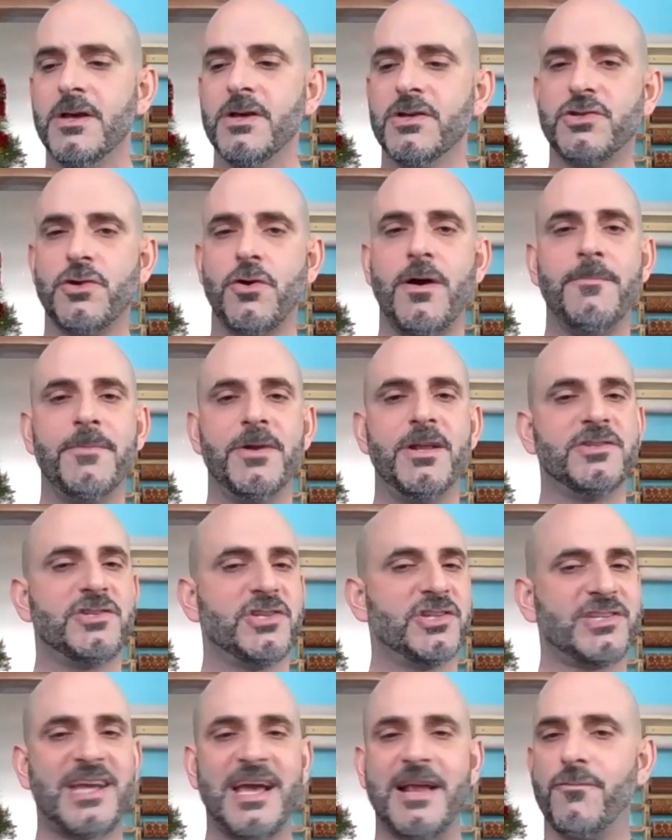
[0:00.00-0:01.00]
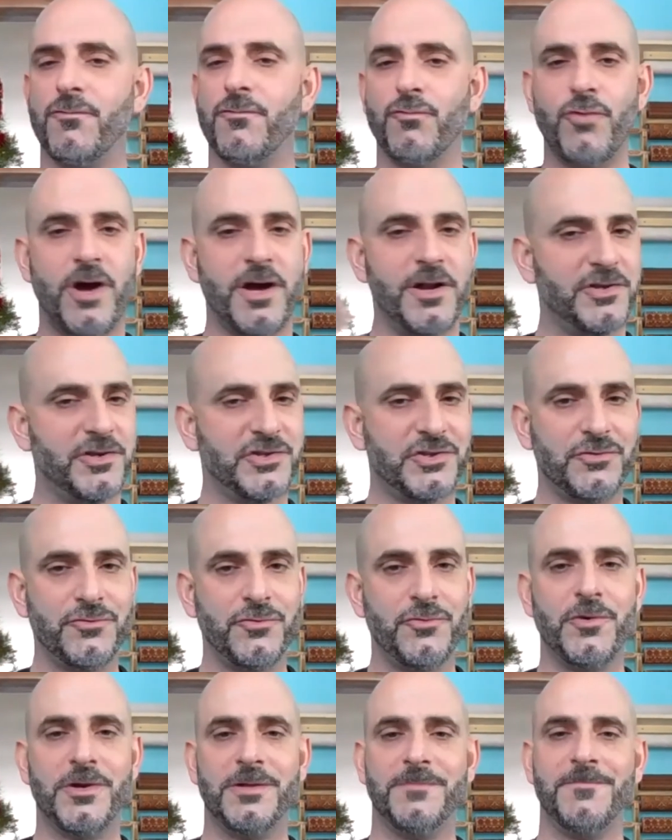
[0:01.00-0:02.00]
So I'm gonna just kind of run us
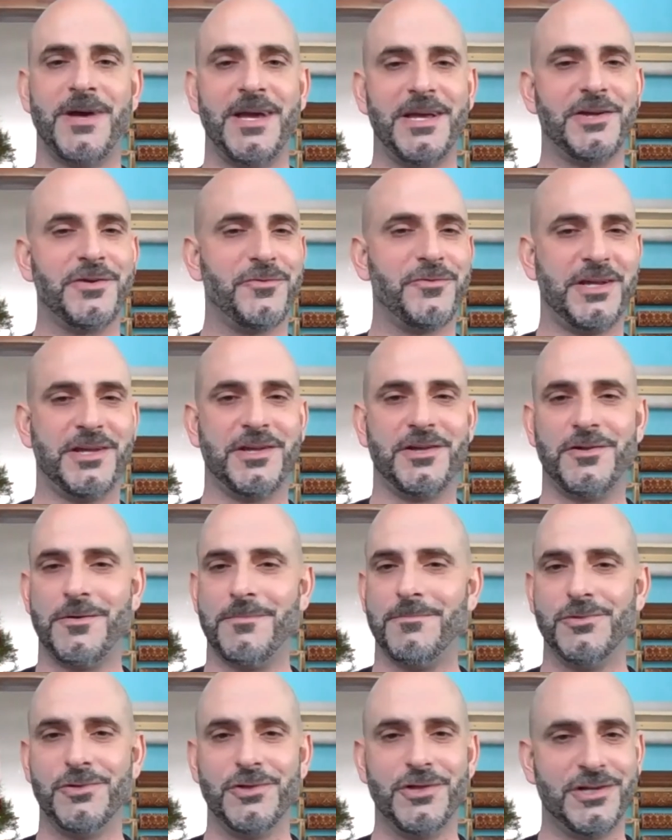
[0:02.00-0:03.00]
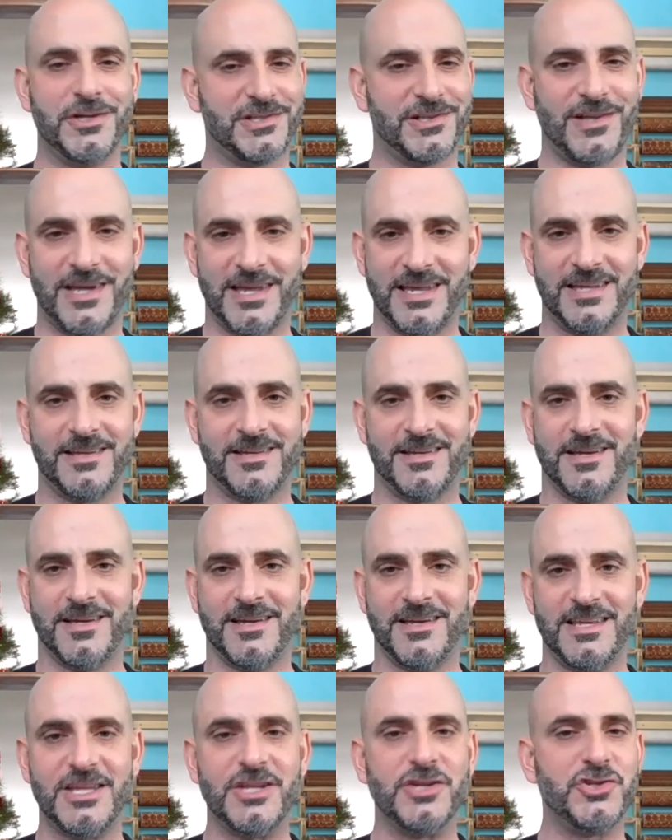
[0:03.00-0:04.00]
through what my curriculum looks like
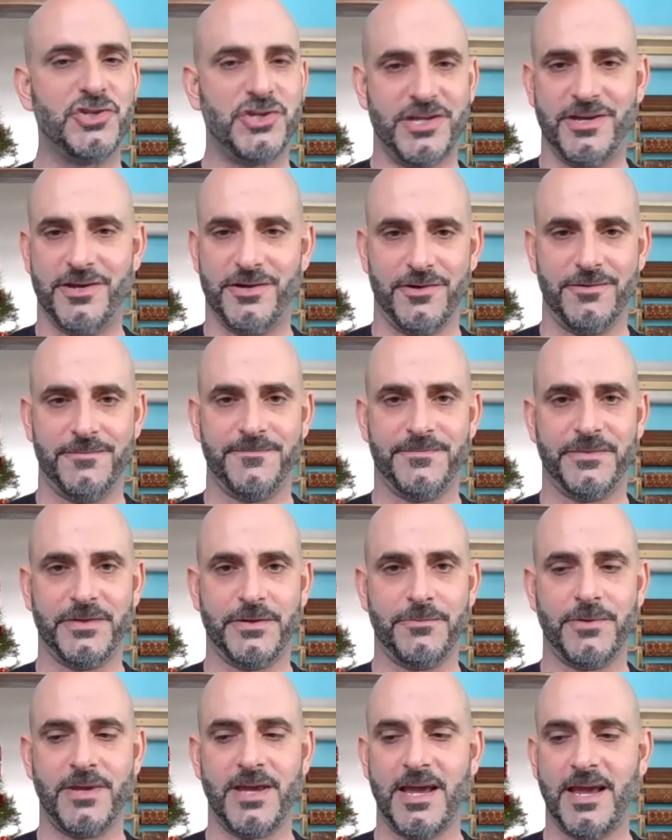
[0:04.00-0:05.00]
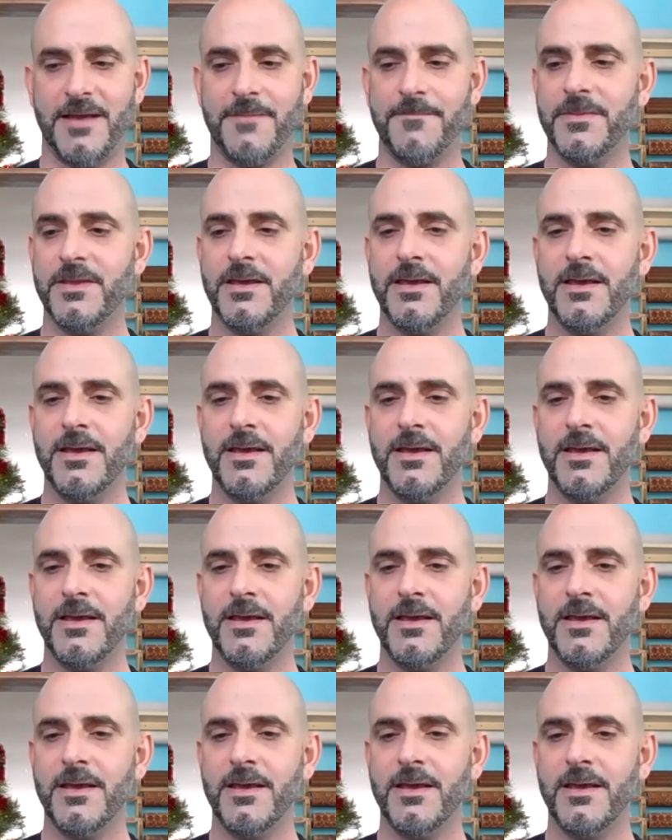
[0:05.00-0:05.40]
each year, okay?